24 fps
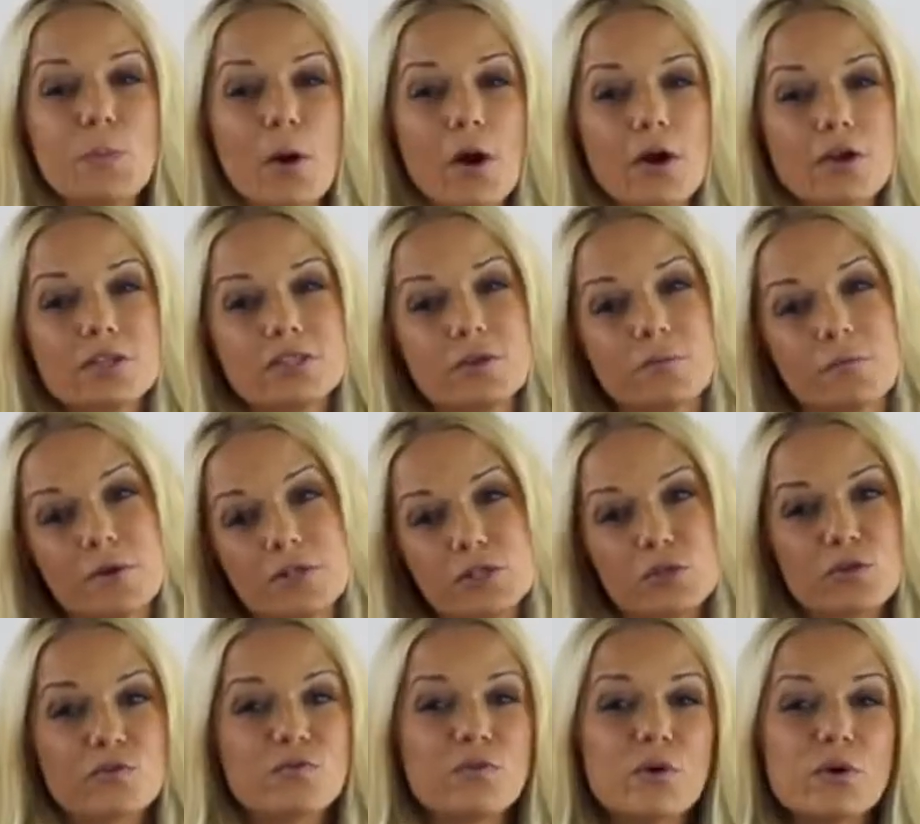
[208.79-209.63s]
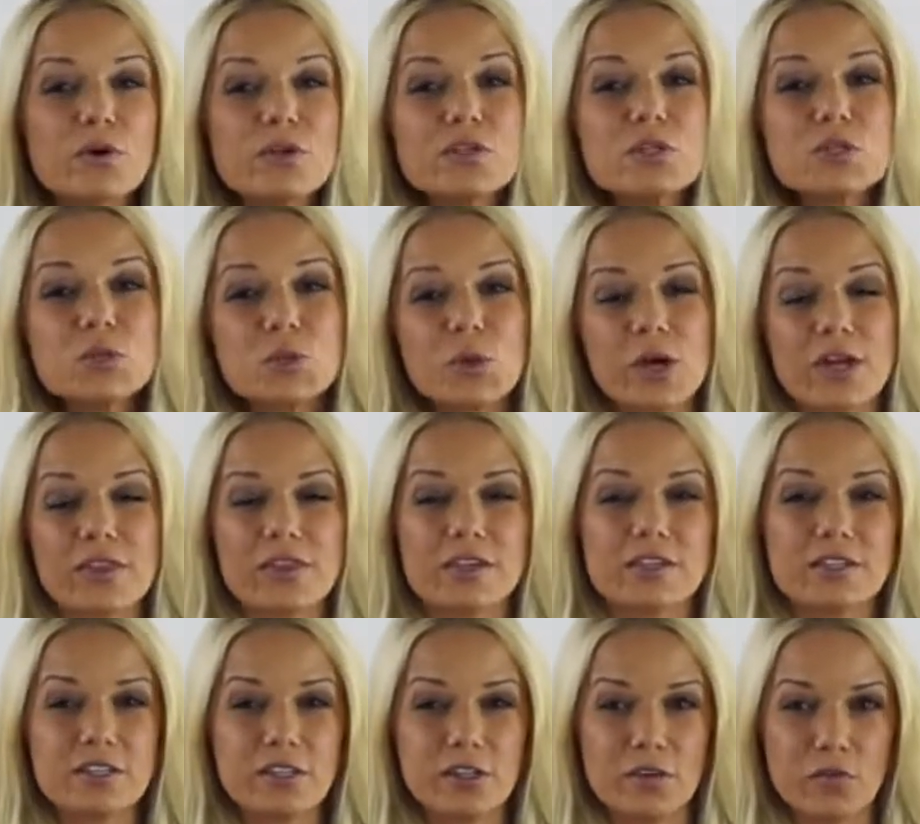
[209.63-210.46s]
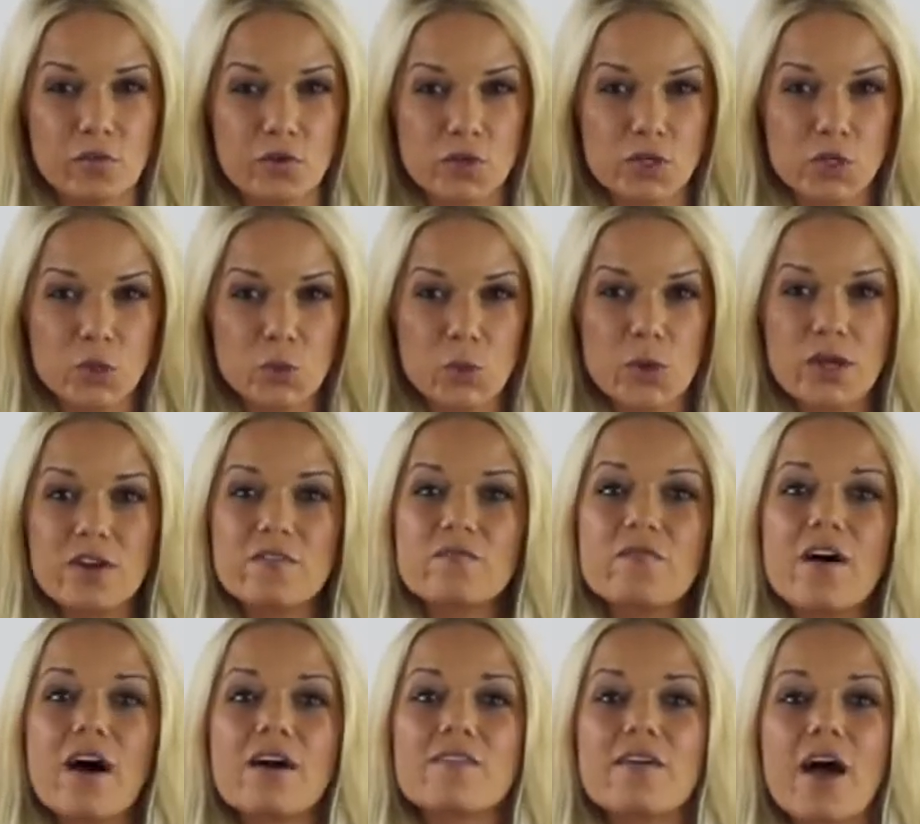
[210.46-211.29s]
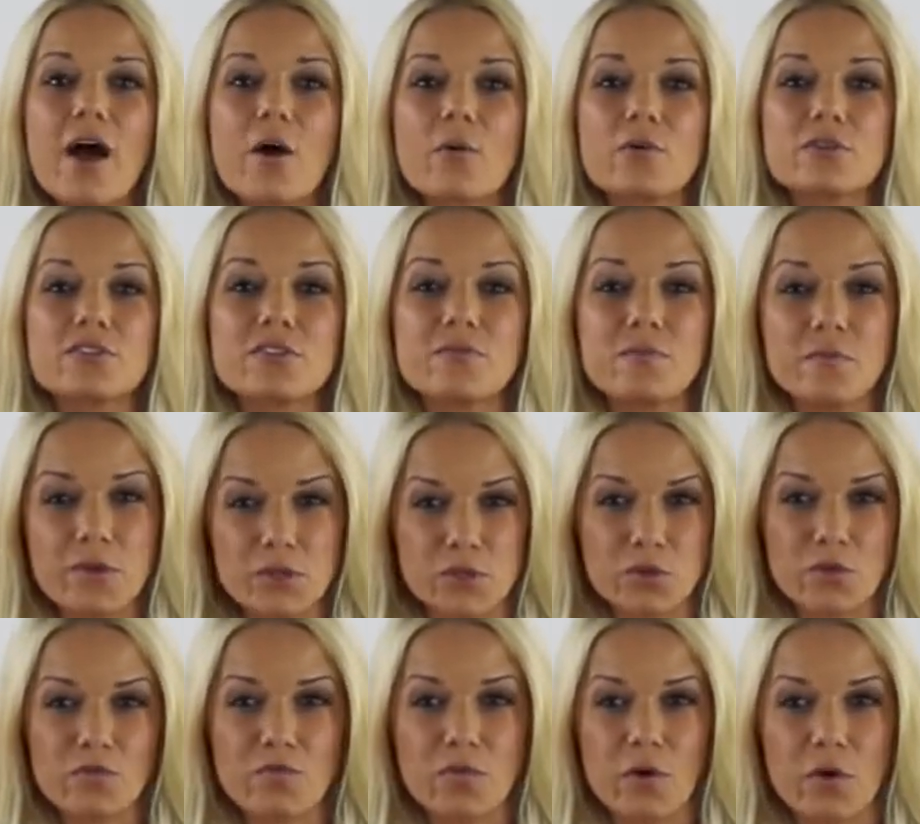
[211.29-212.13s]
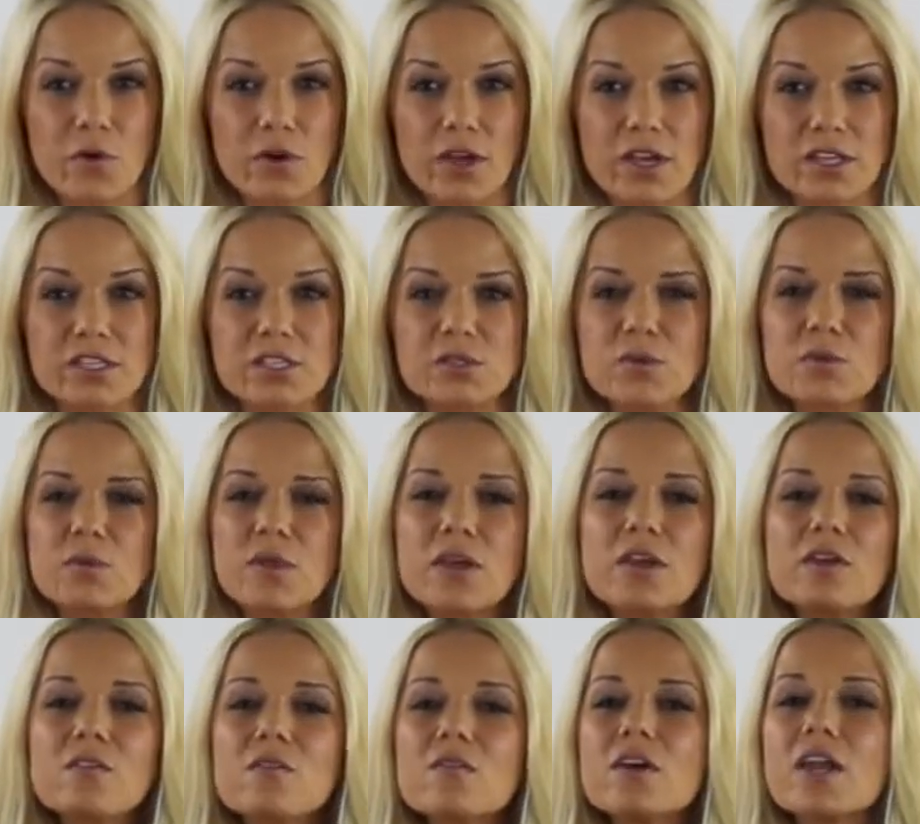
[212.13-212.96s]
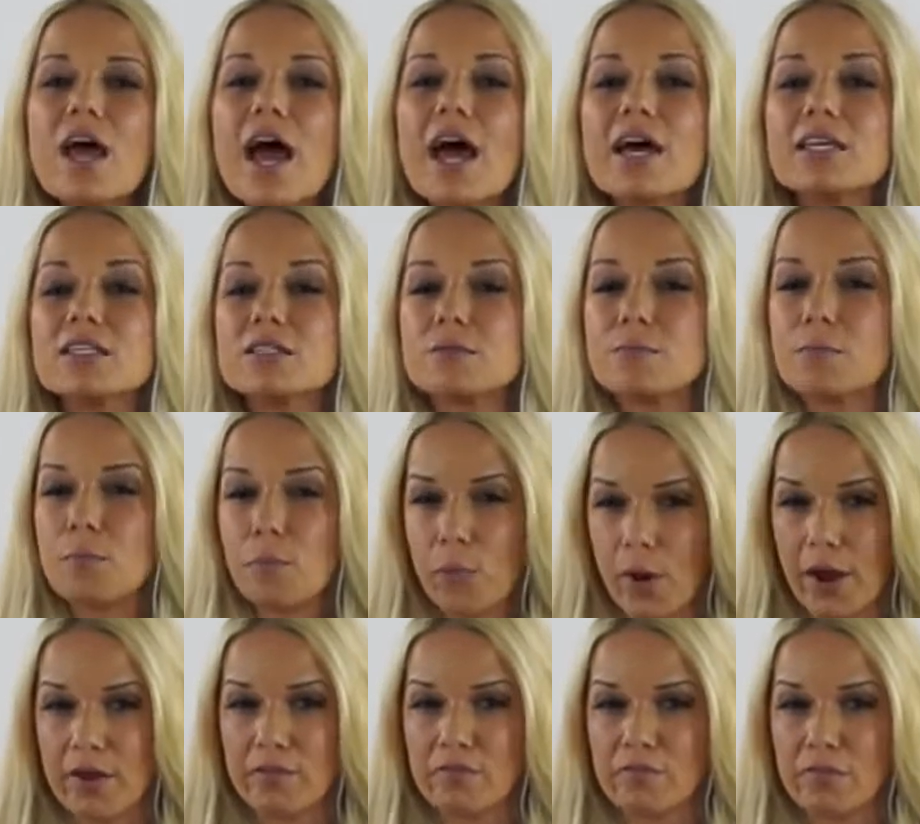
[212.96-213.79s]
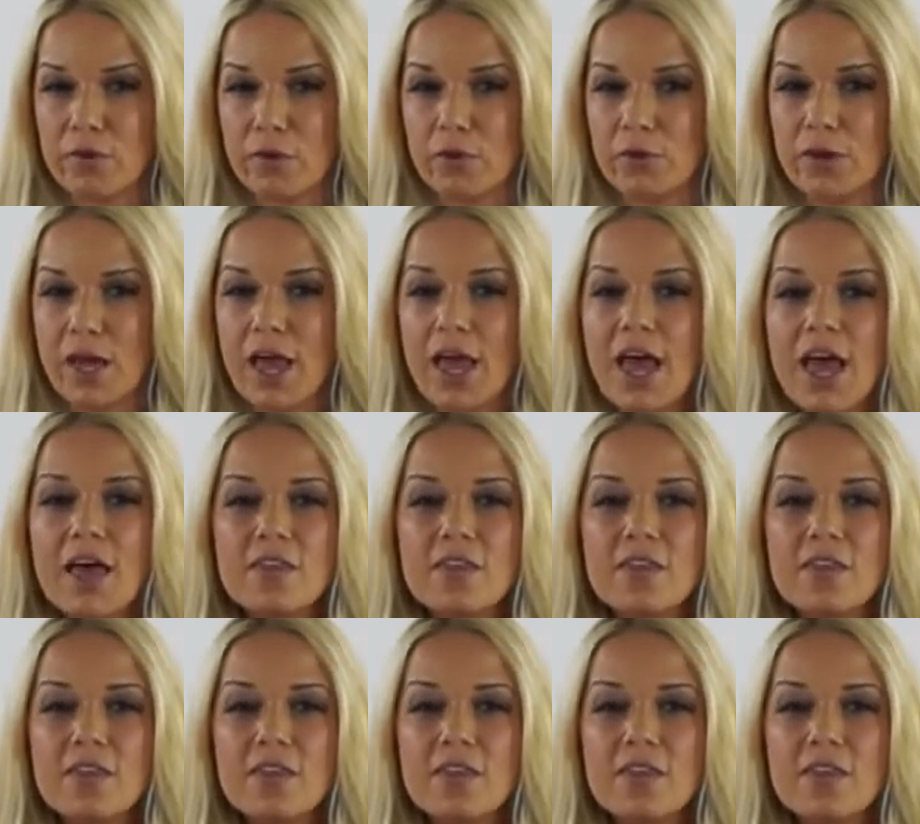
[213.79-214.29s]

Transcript: Spark is a mental focus drink that delivers three to five hours of mental focus, so think of it as brain food.